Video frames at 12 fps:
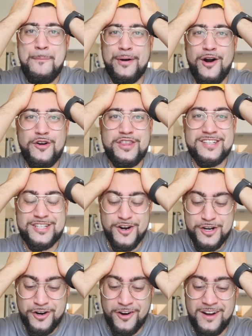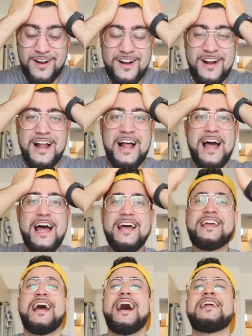broke the circle.
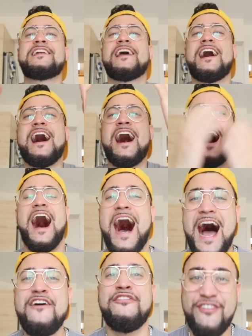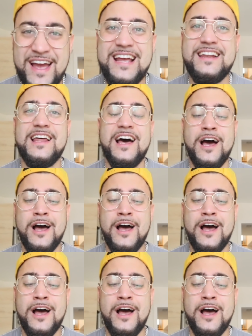Again, I failed.